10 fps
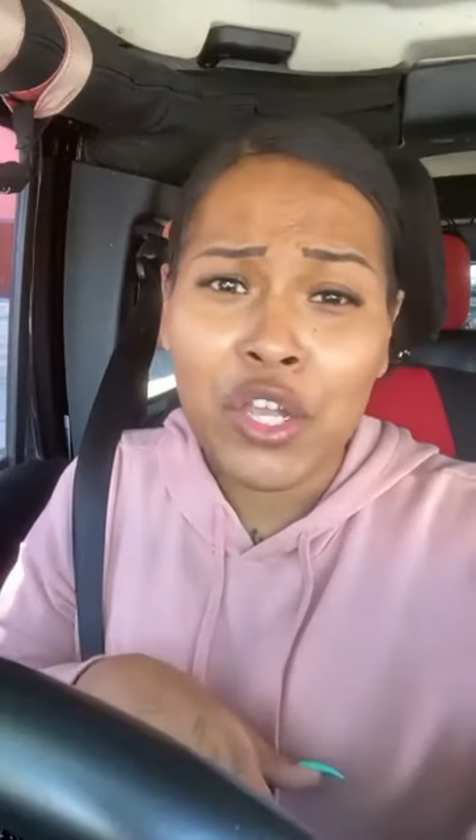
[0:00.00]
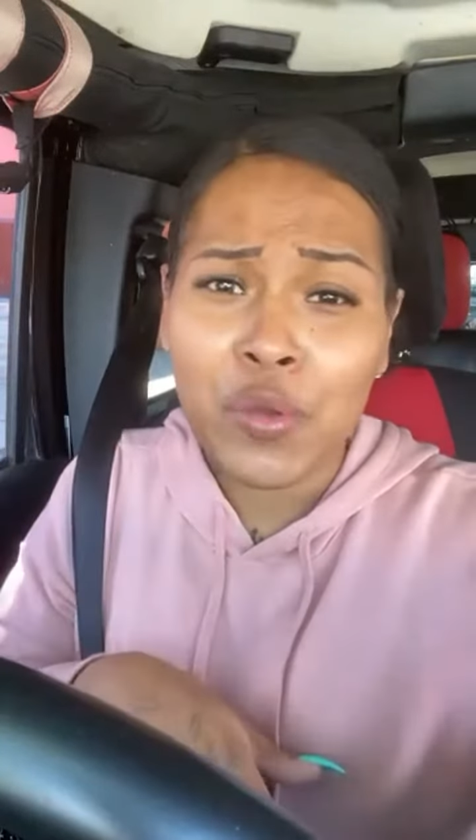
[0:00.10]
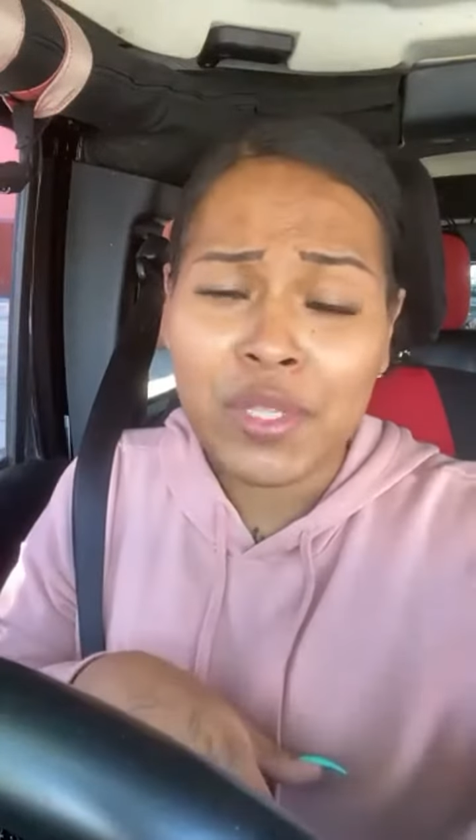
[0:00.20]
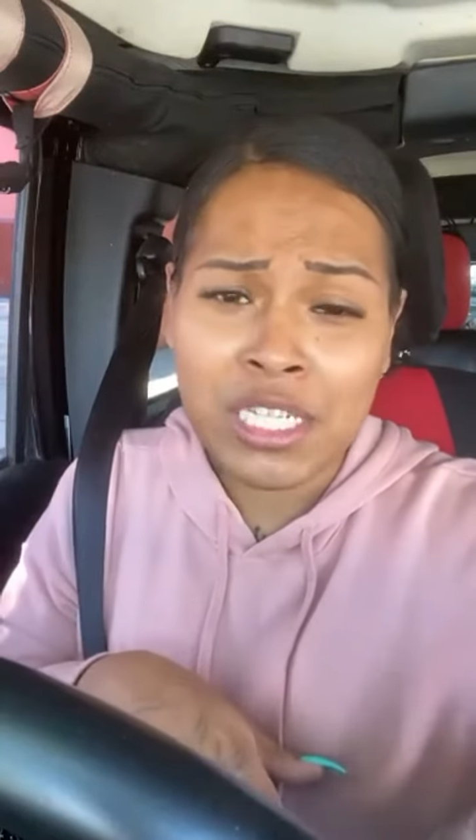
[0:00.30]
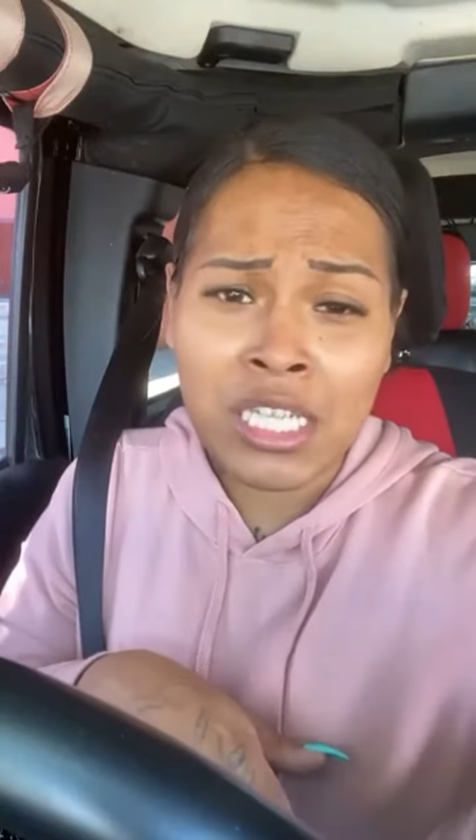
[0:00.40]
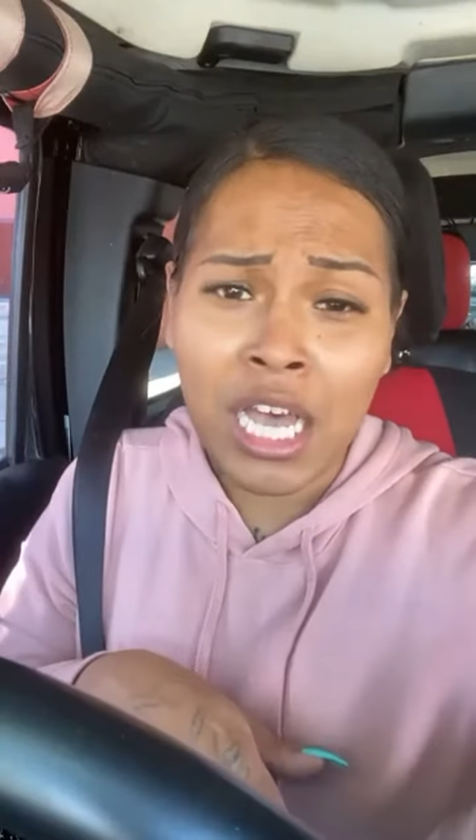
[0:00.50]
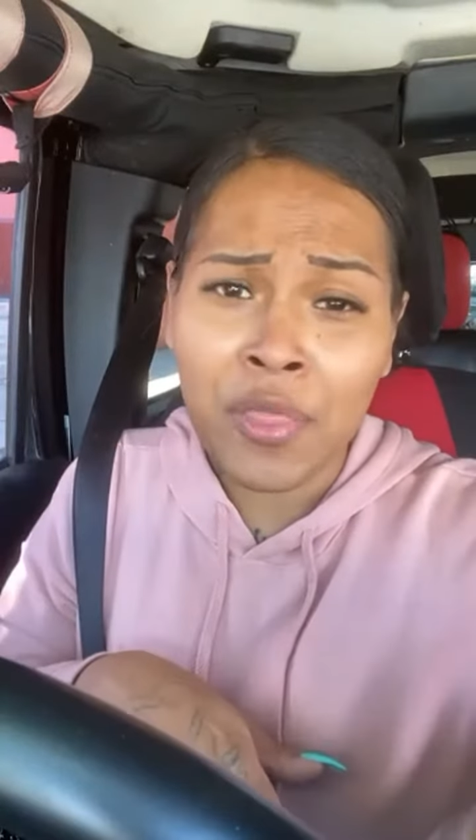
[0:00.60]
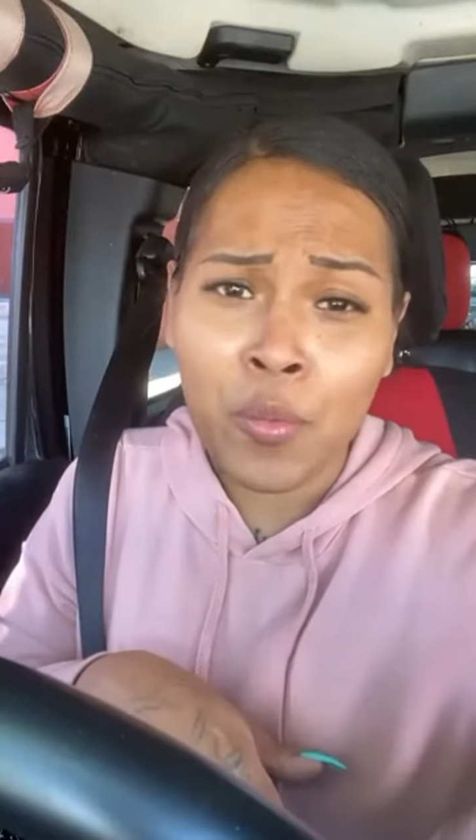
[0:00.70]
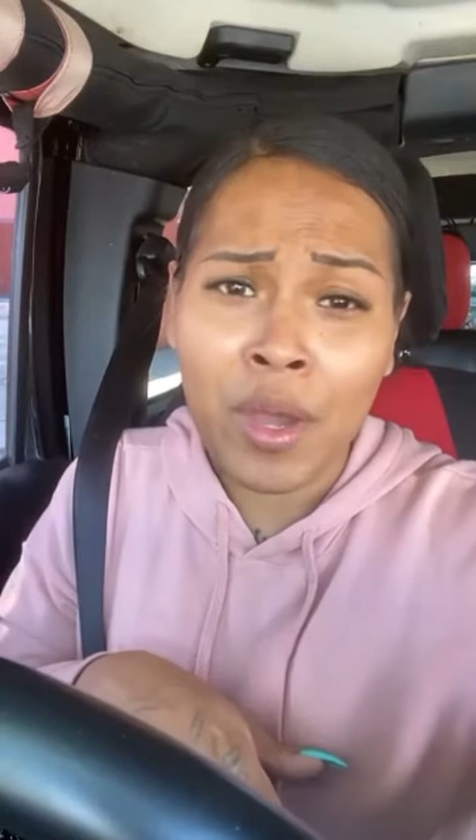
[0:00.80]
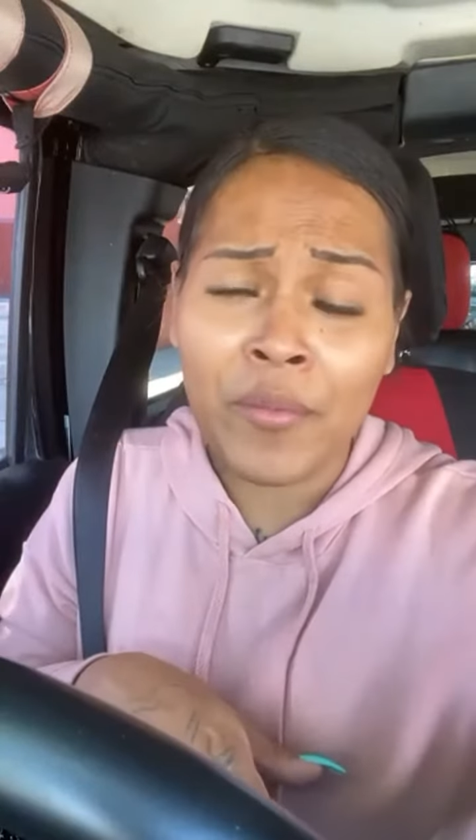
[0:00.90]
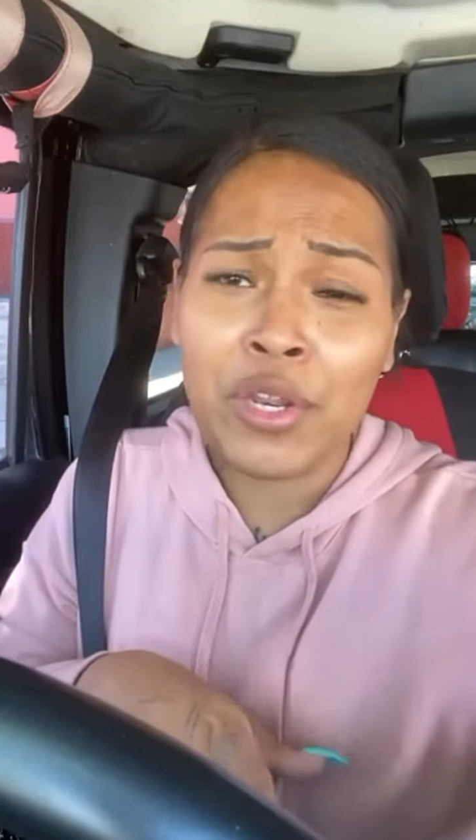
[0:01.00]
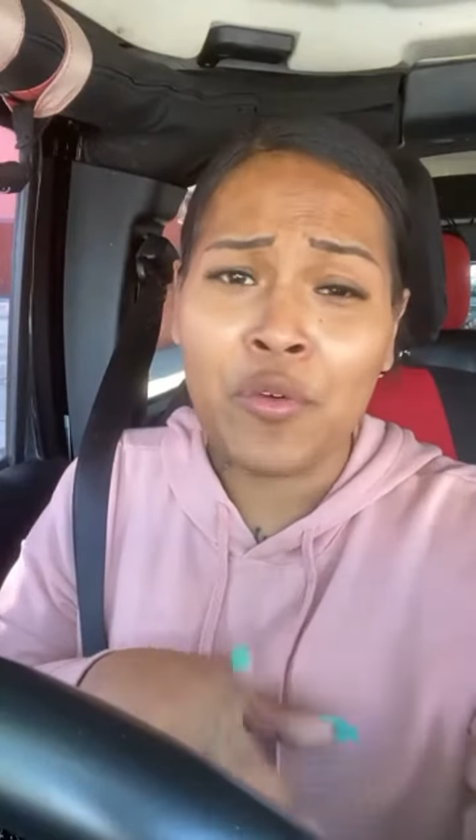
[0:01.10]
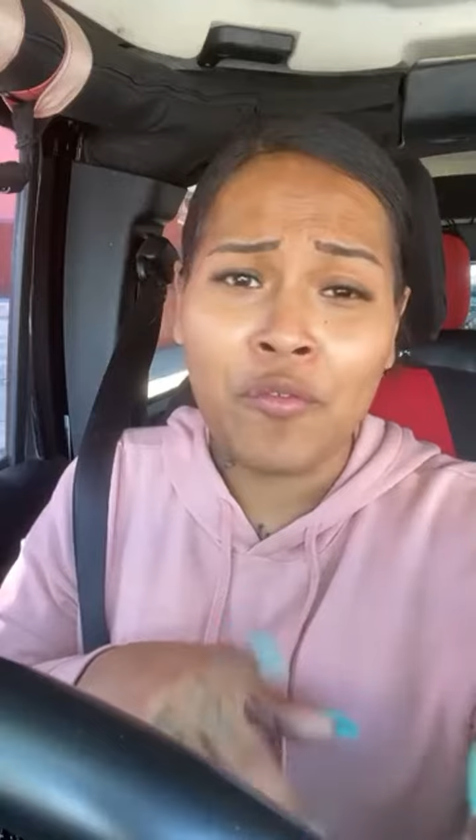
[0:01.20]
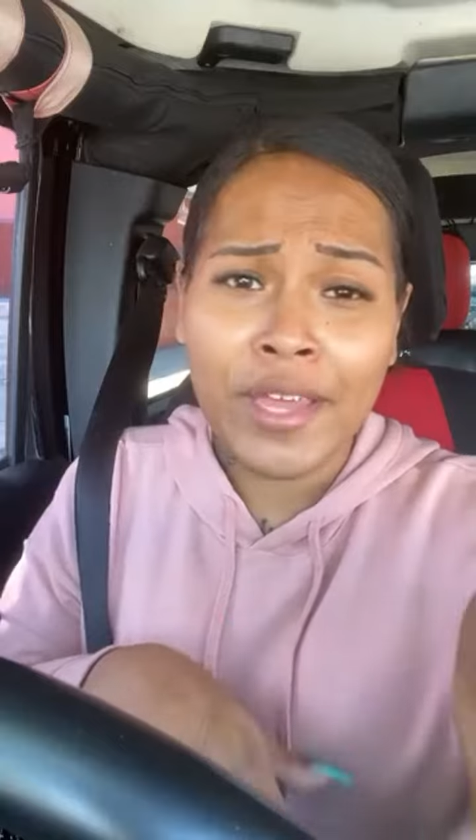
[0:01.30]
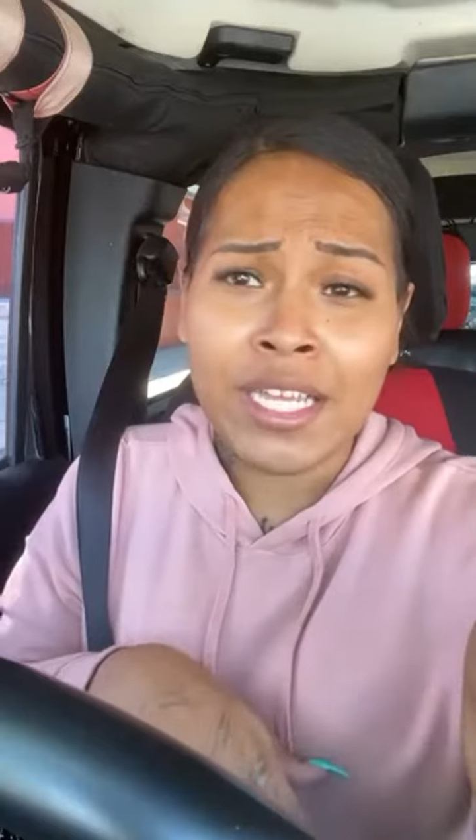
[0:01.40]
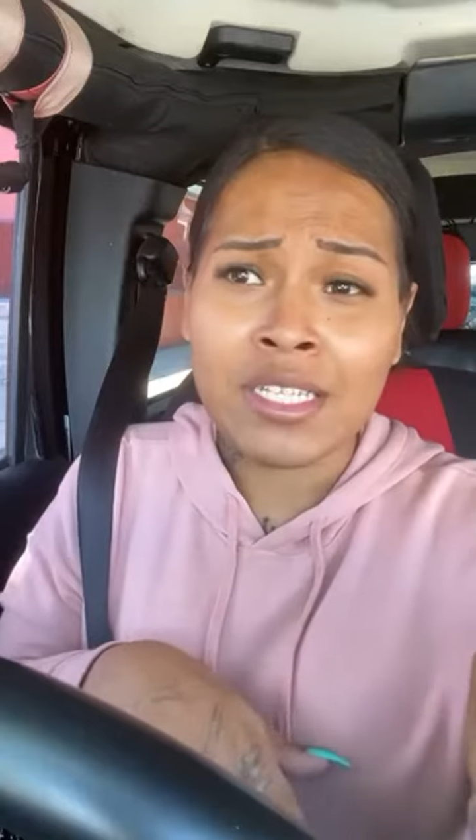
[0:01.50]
this other one with no face.